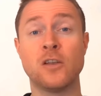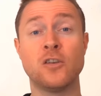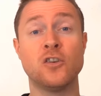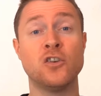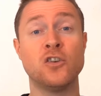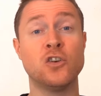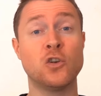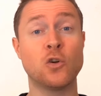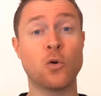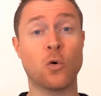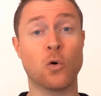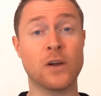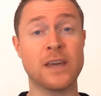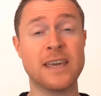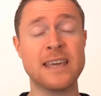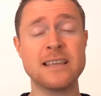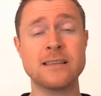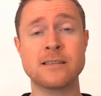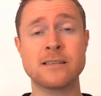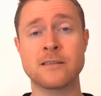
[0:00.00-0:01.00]

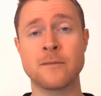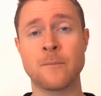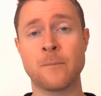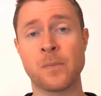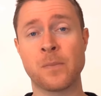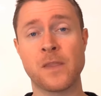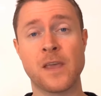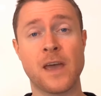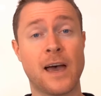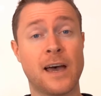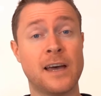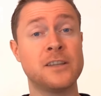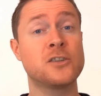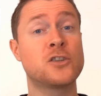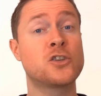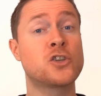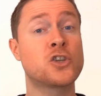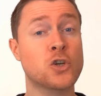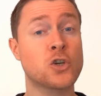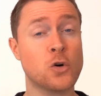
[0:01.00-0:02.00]
noise,
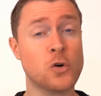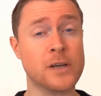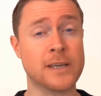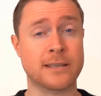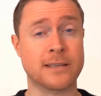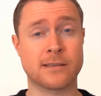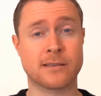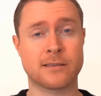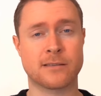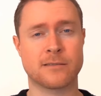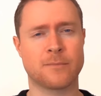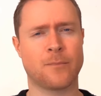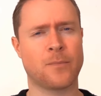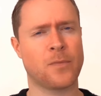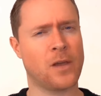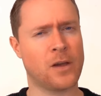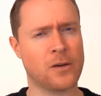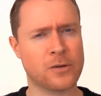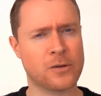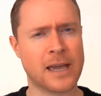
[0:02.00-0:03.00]
and choice,
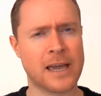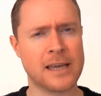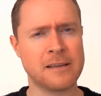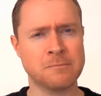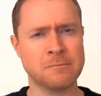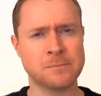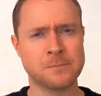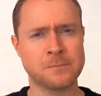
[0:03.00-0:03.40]
okay?